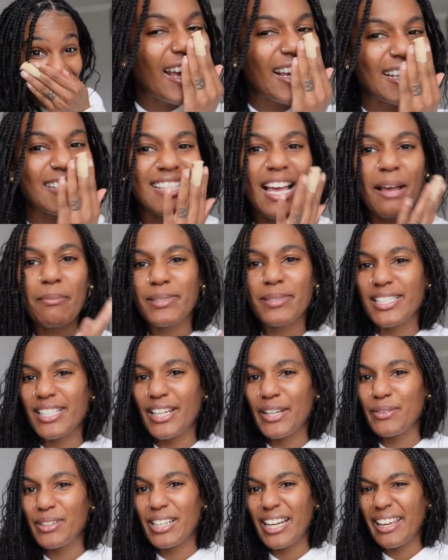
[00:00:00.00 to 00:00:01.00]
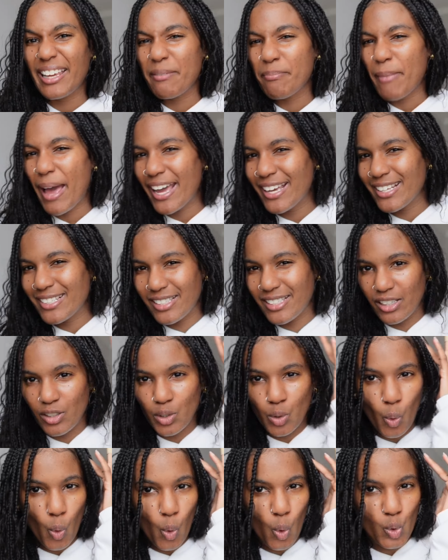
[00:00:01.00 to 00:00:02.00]
It's absolutely amazing,
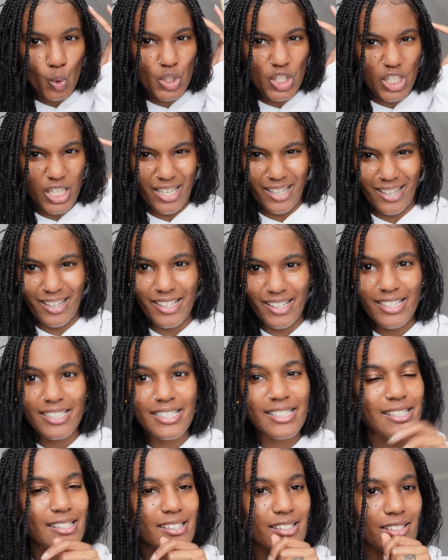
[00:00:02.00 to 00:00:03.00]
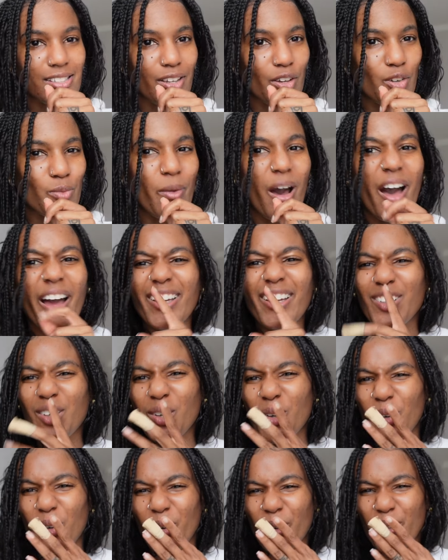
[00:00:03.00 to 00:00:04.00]
gorgeous. Oh my
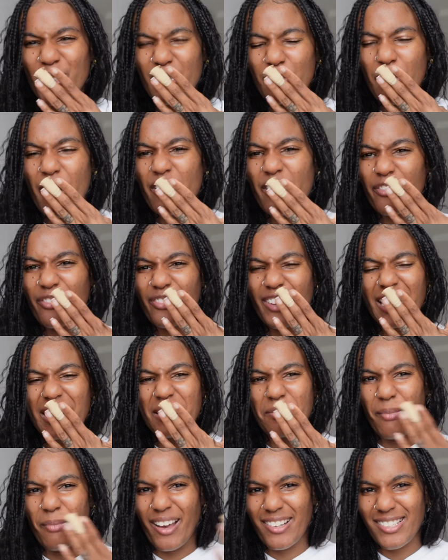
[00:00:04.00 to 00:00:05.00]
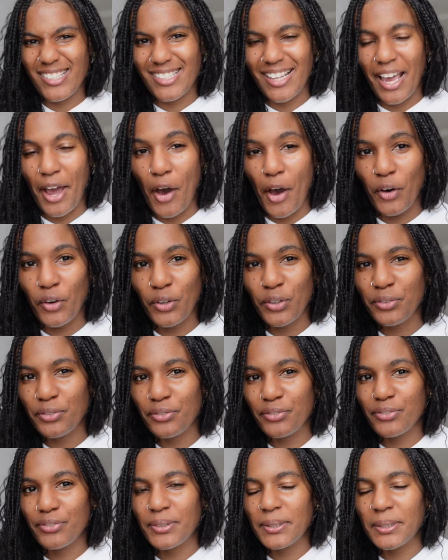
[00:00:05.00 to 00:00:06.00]
god, am I feeling
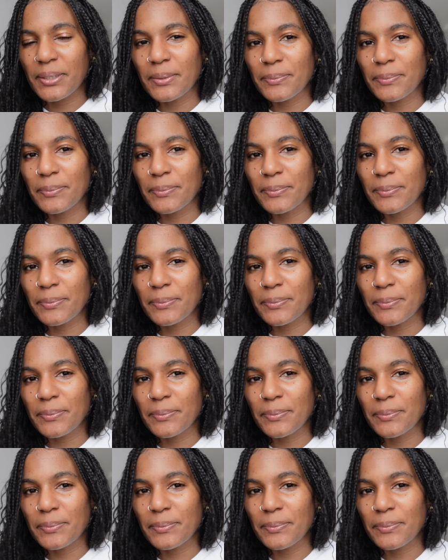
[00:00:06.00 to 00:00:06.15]
myself?